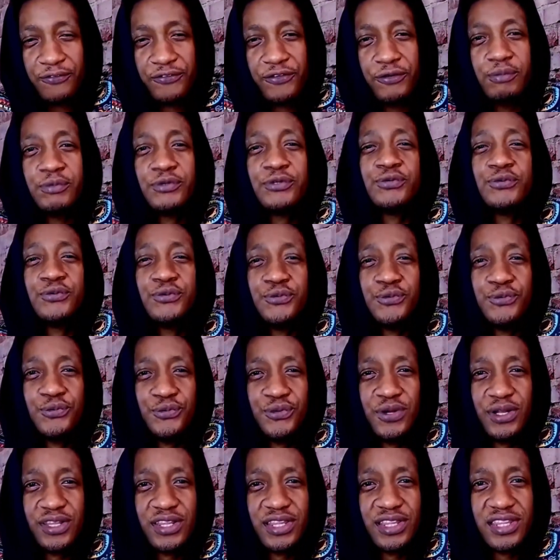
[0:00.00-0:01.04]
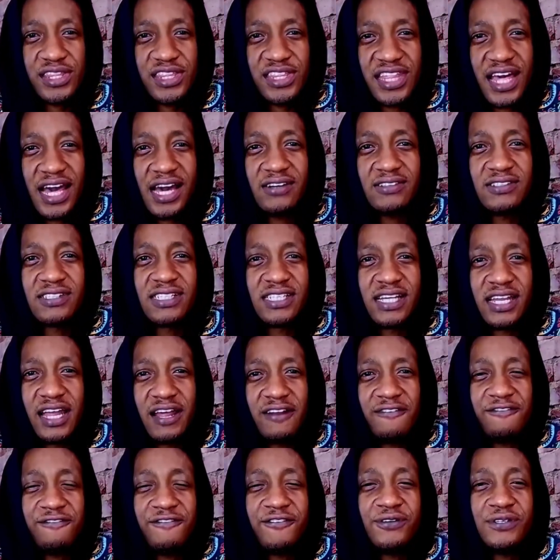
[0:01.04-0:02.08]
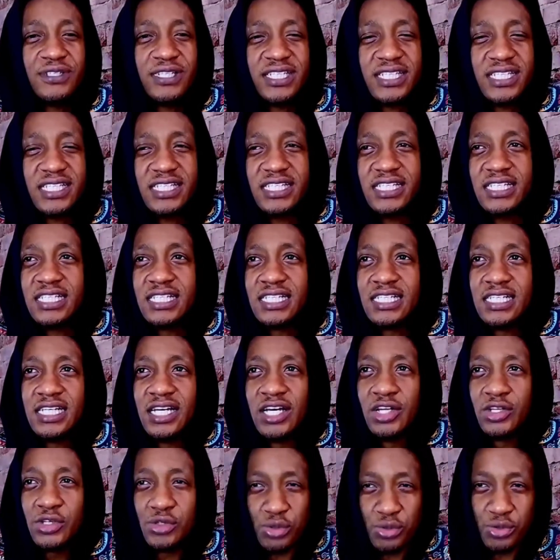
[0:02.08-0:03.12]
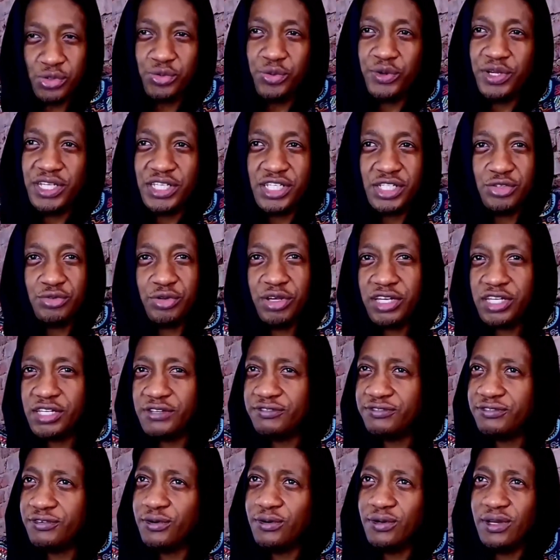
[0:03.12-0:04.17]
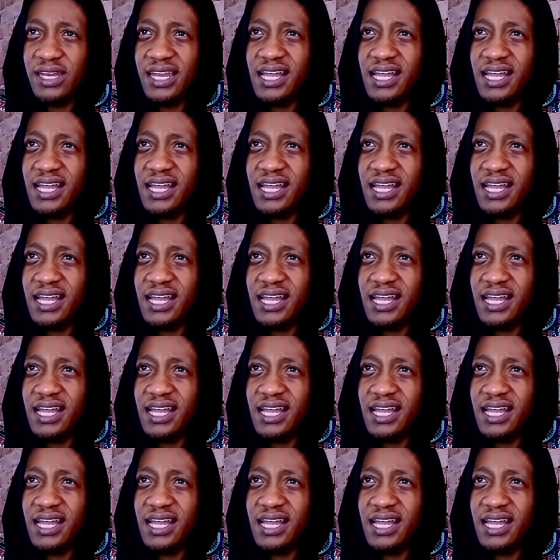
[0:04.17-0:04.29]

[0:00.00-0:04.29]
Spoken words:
from 2014 to 2024.